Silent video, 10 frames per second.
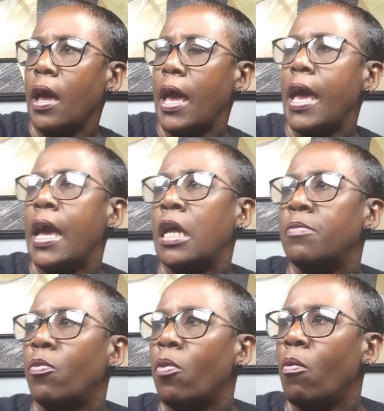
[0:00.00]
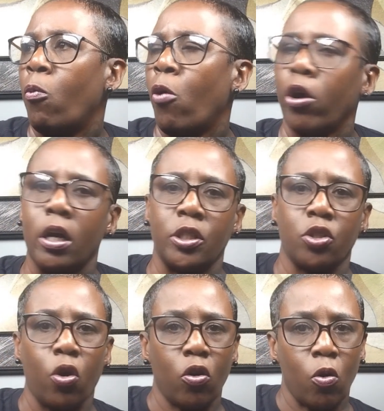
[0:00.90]
and work a
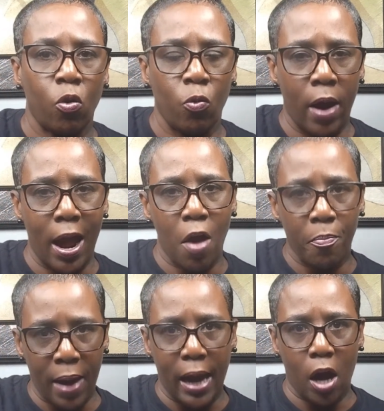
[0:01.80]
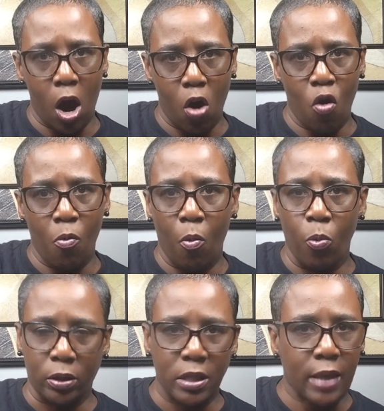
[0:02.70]
circle around back home
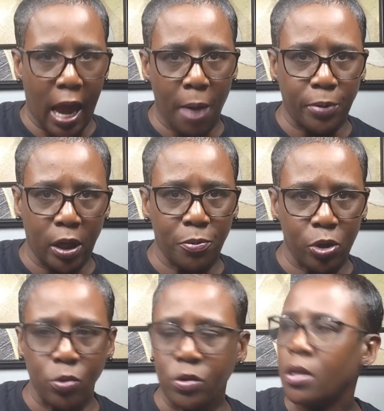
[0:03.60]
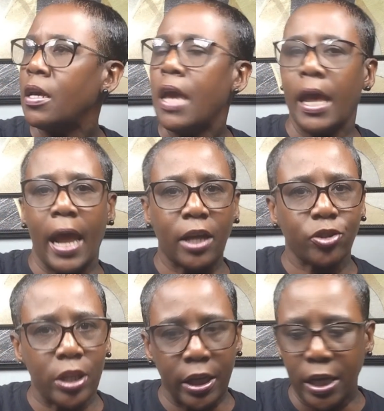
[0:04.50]
with this app that I'm using, and
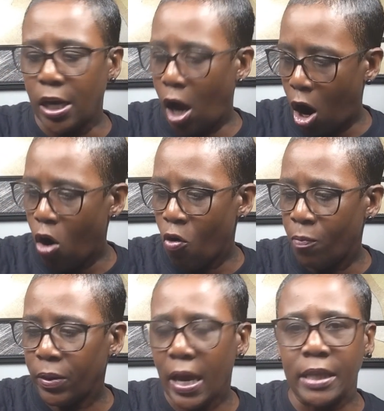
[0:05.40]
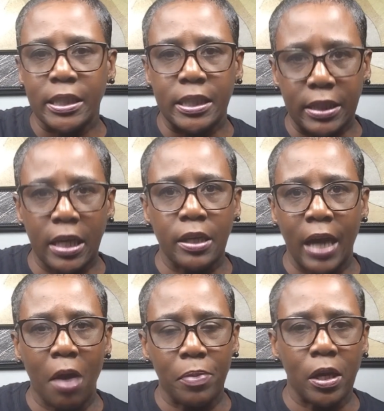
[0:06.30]
actually get home and still
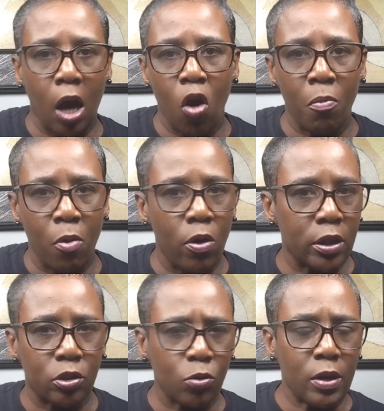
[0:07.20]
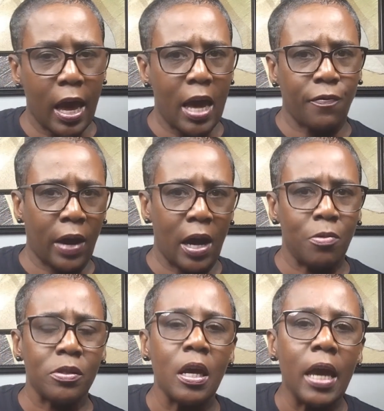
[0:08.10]
not be gone more than 2.5
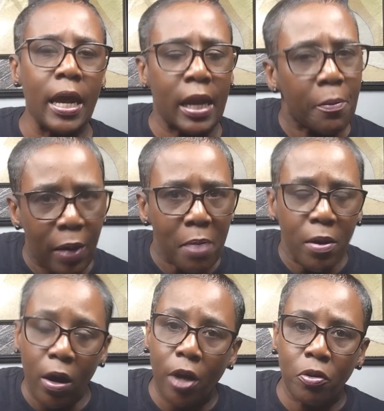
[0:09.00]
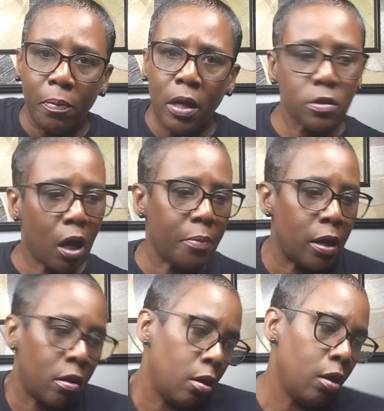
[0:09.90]
hours, and then pay me $100. I
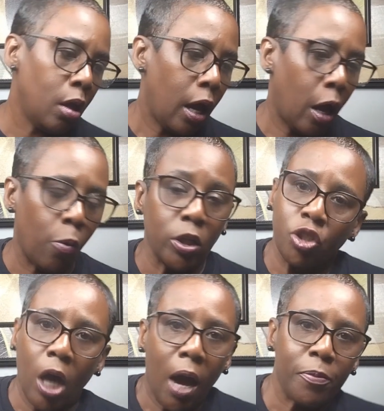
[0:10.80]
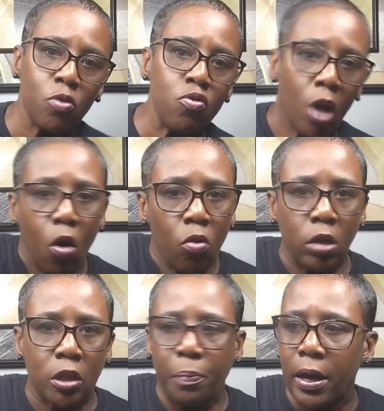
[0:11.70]
mean, what job
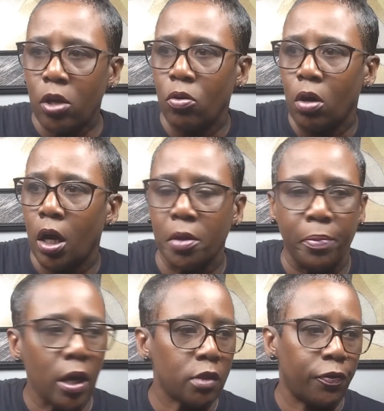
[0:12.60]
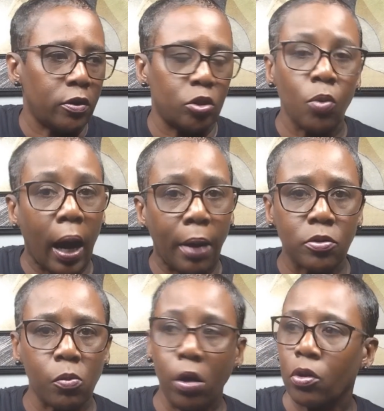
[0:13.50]
that's paying you $100 for 2 hours
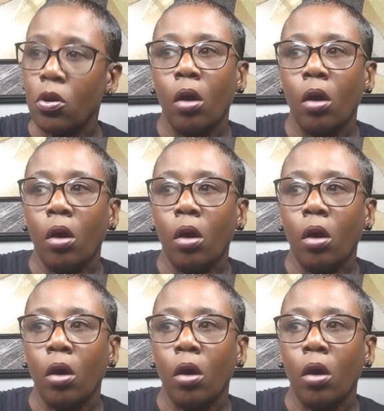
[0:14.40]
of work?